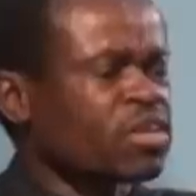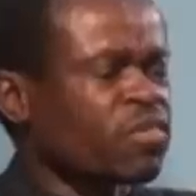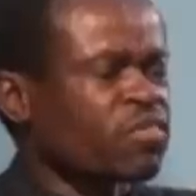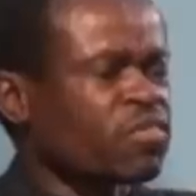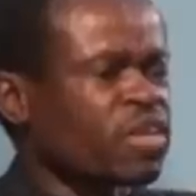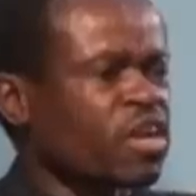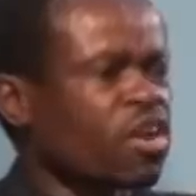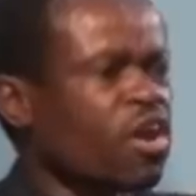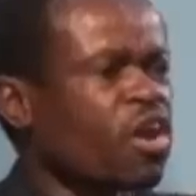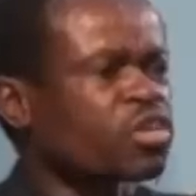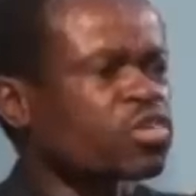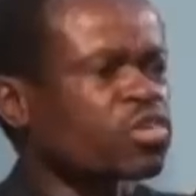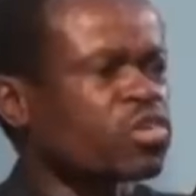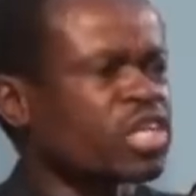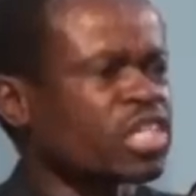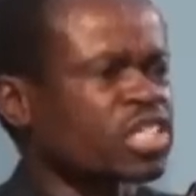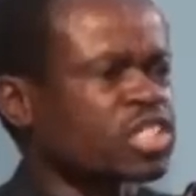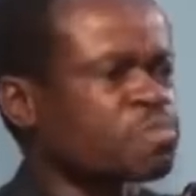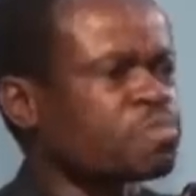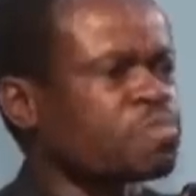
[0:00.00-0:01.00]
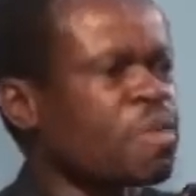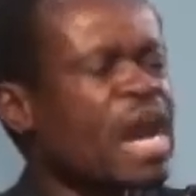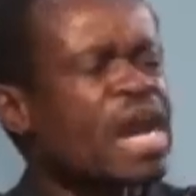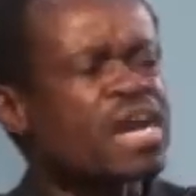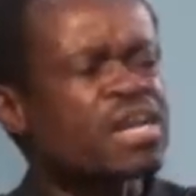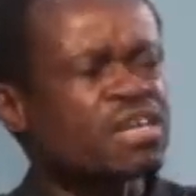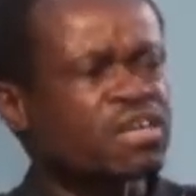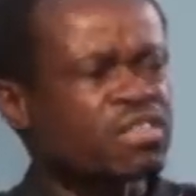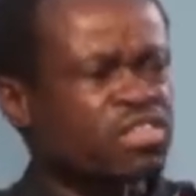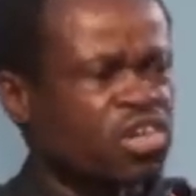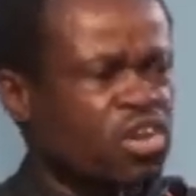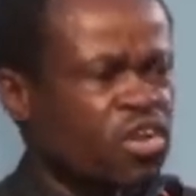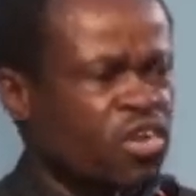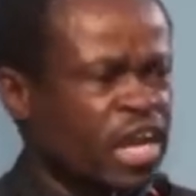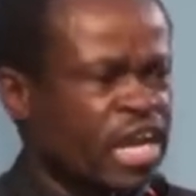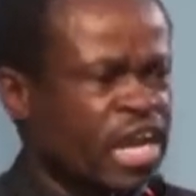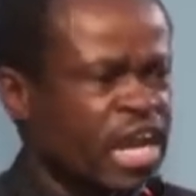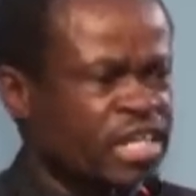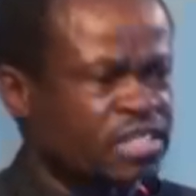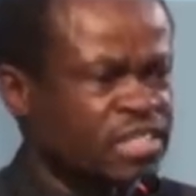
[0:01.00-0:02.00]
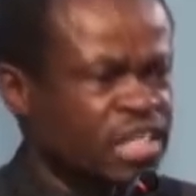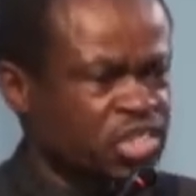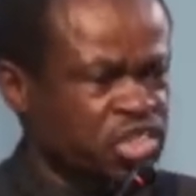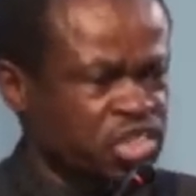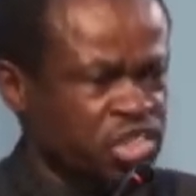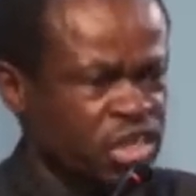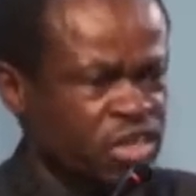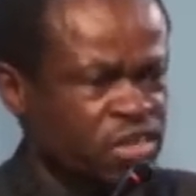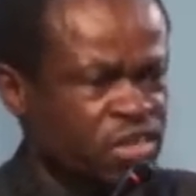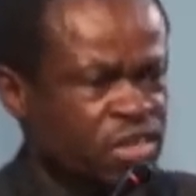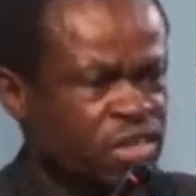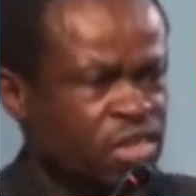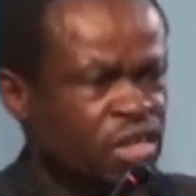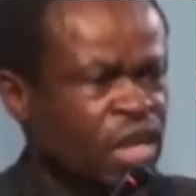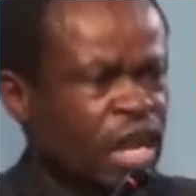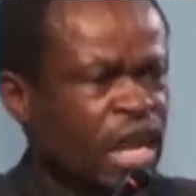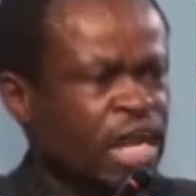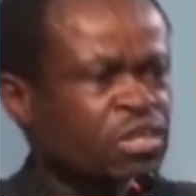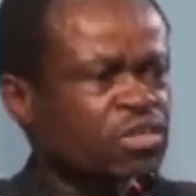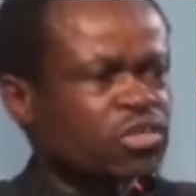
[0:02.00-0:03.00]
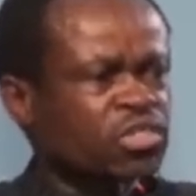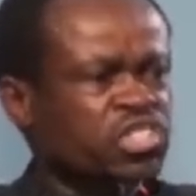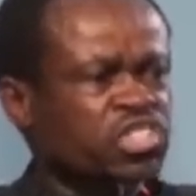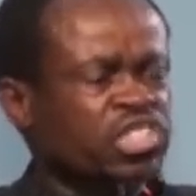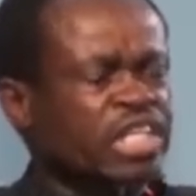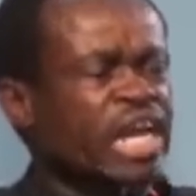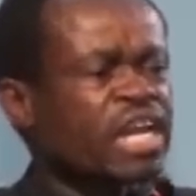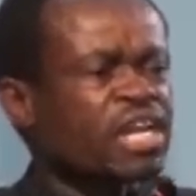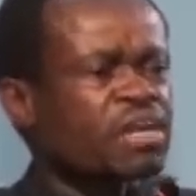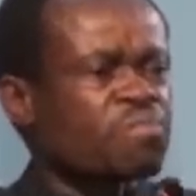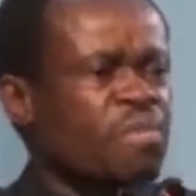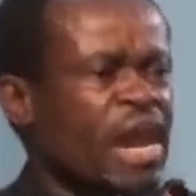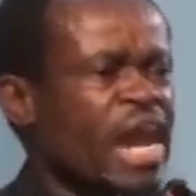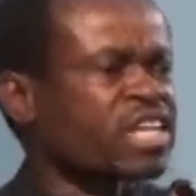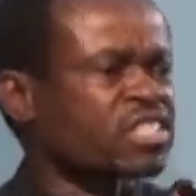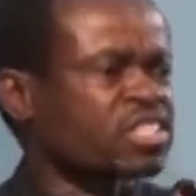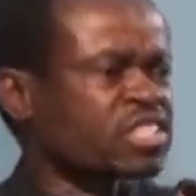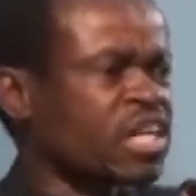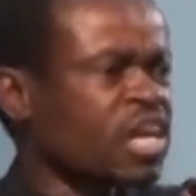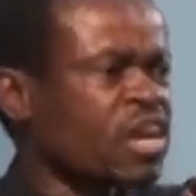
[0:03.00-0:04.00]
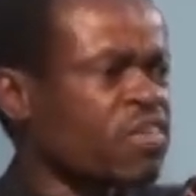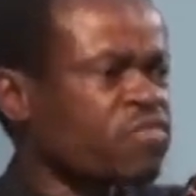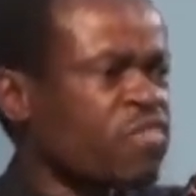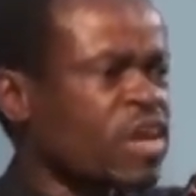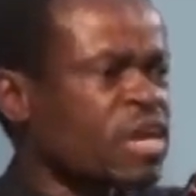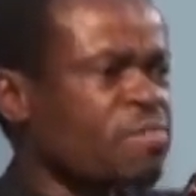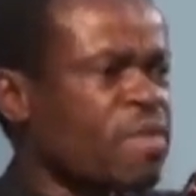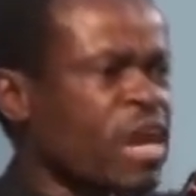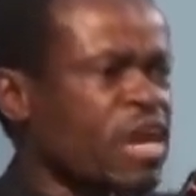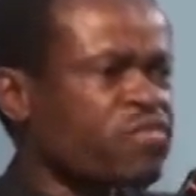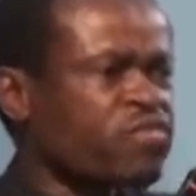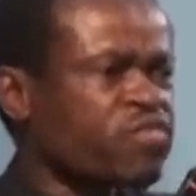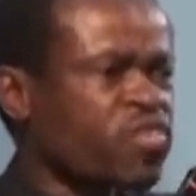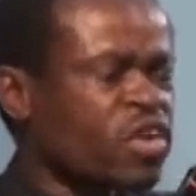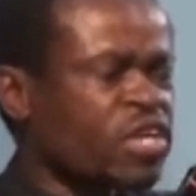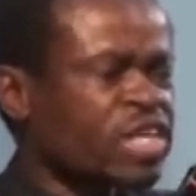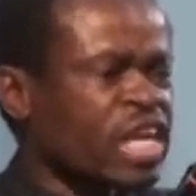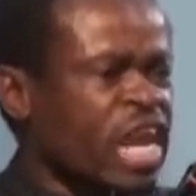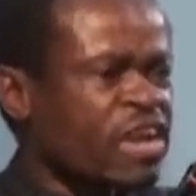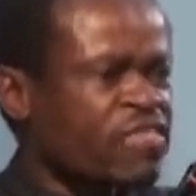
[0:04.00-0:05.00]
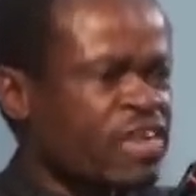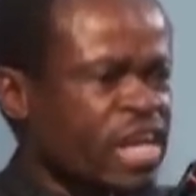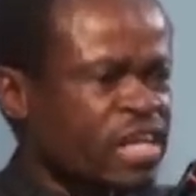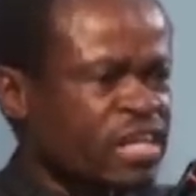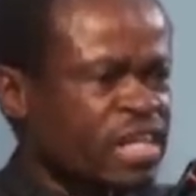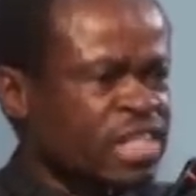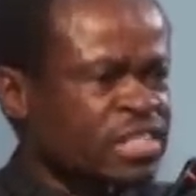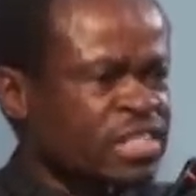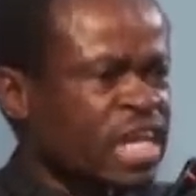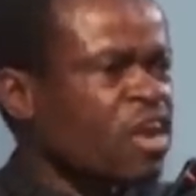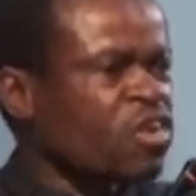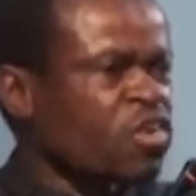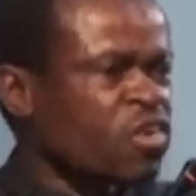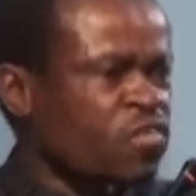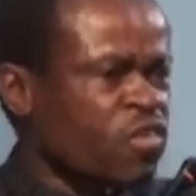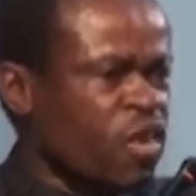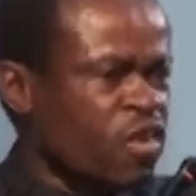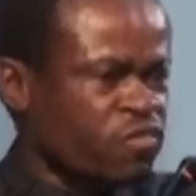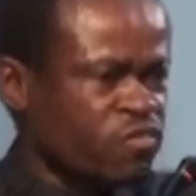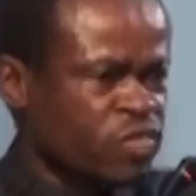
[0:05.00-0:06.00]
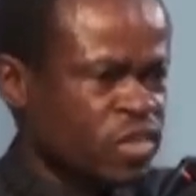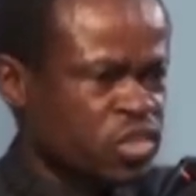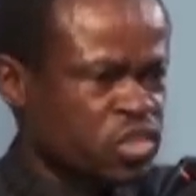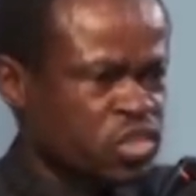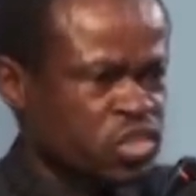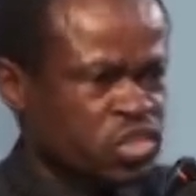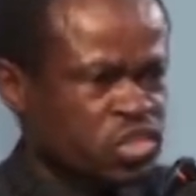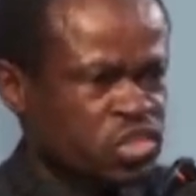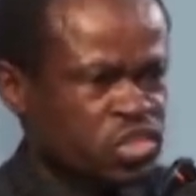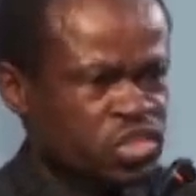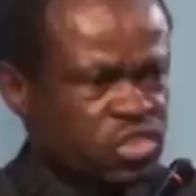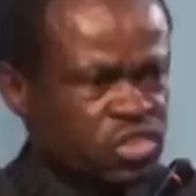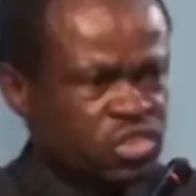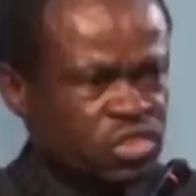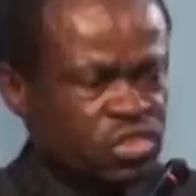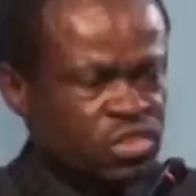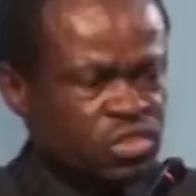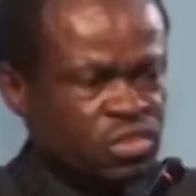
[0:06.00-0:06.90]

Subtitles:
of the law to disband the organization and to send myself and my four directors out of office.